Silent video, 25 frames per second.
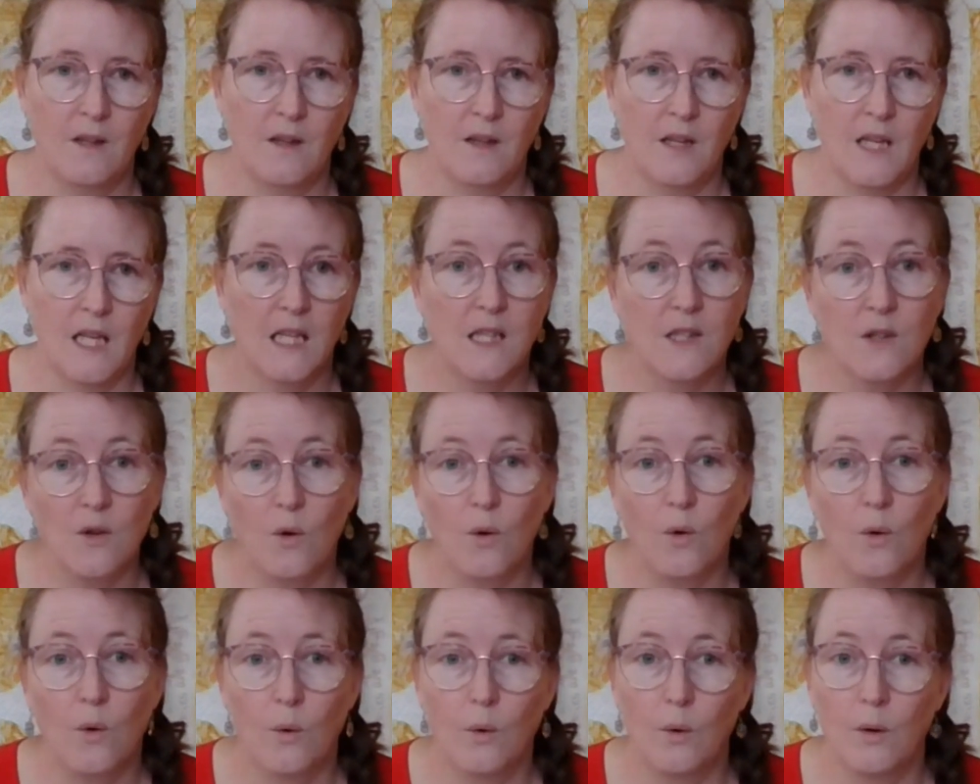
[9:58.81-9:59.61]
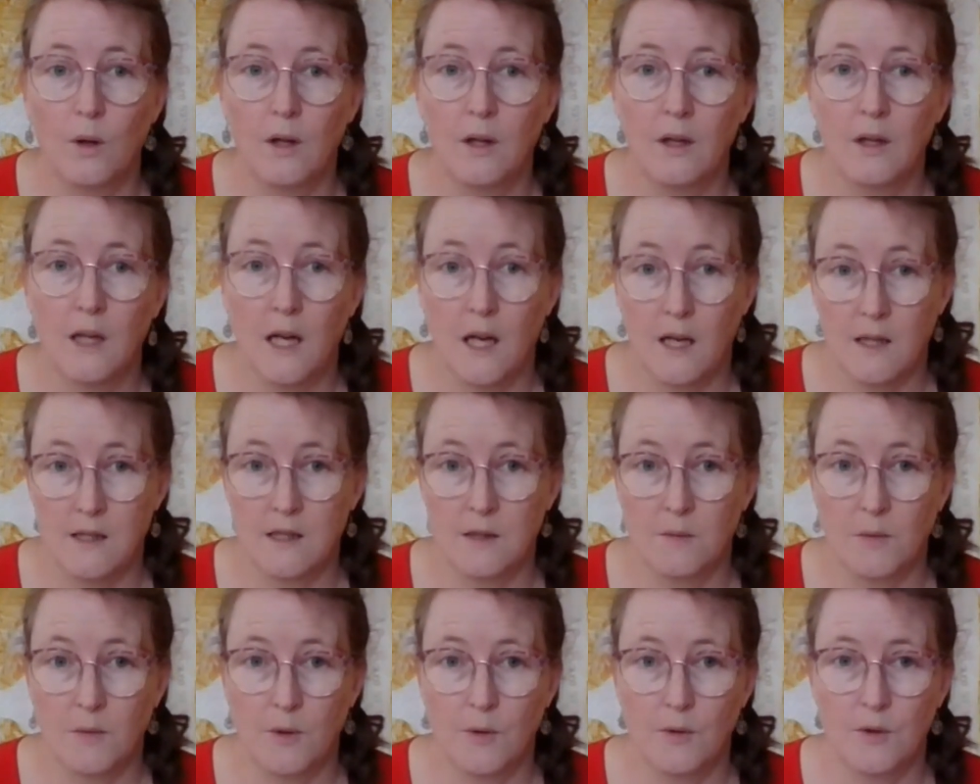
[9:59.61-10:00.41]
it's all
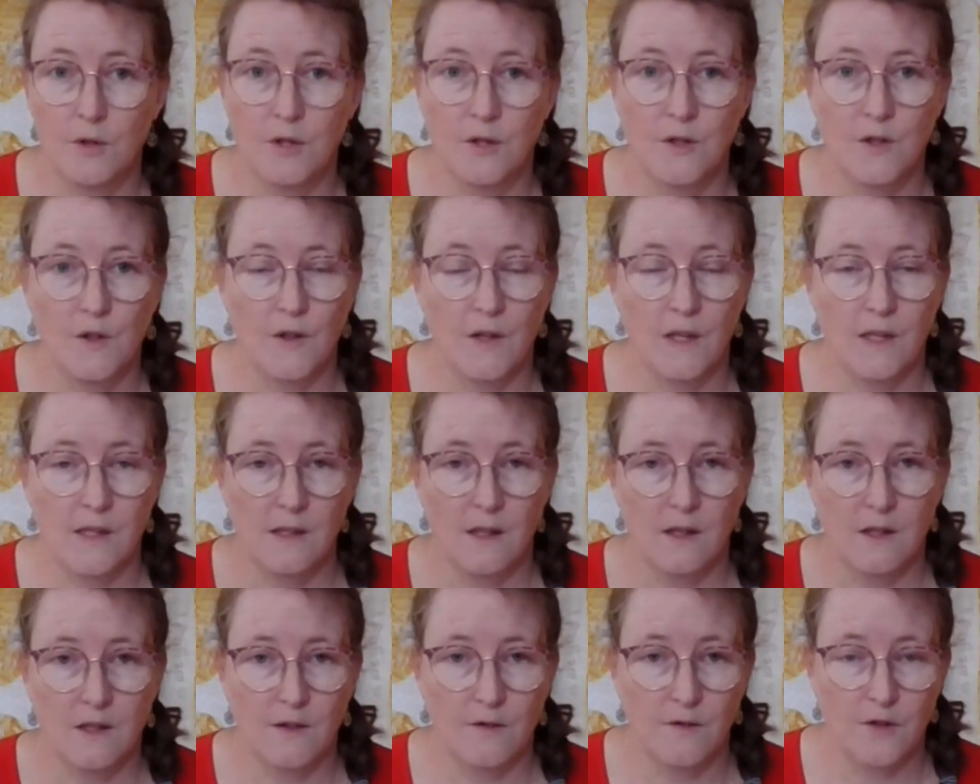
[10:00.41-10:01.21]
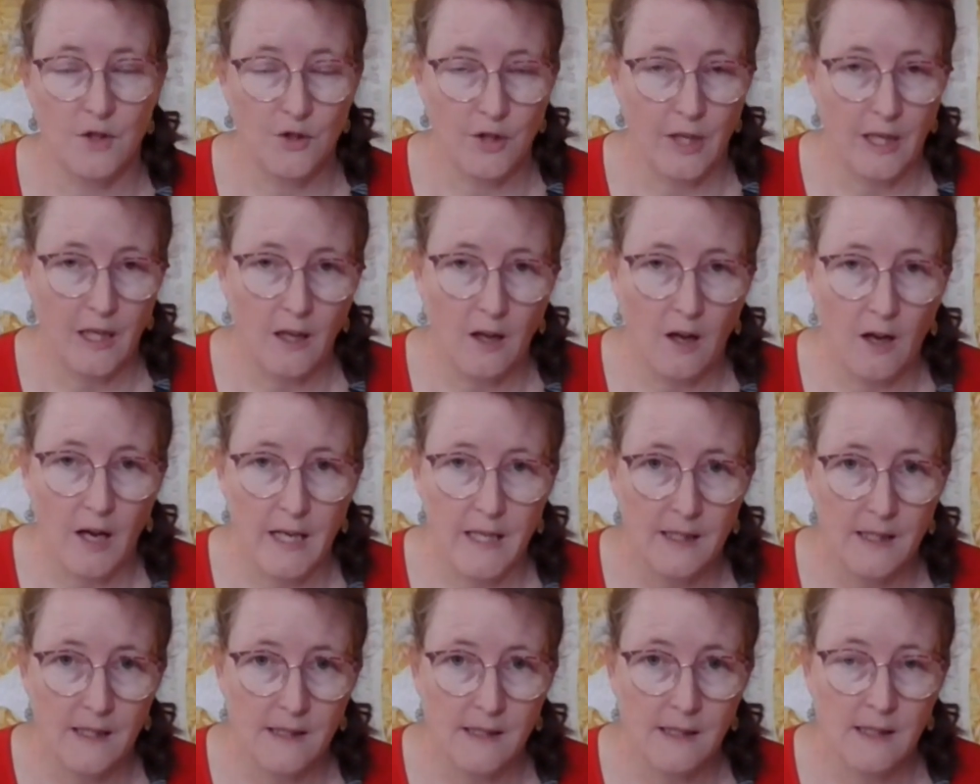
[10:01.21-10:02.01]
custom quilted. So there's lots of straight
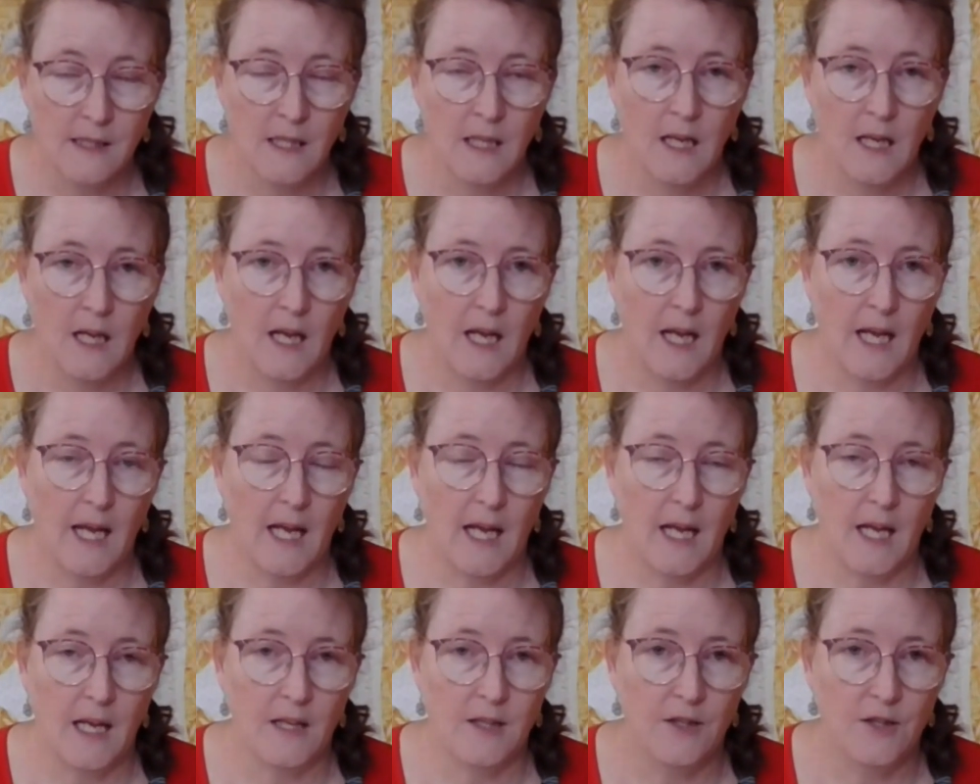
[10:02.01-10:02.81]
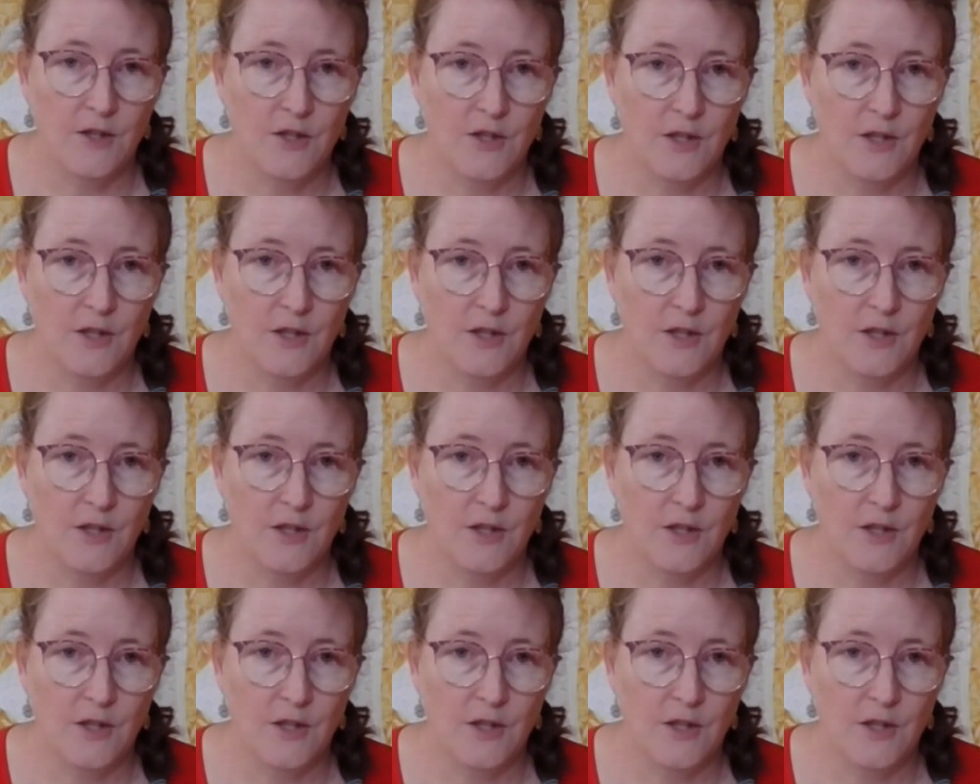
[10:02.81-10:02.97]
lines and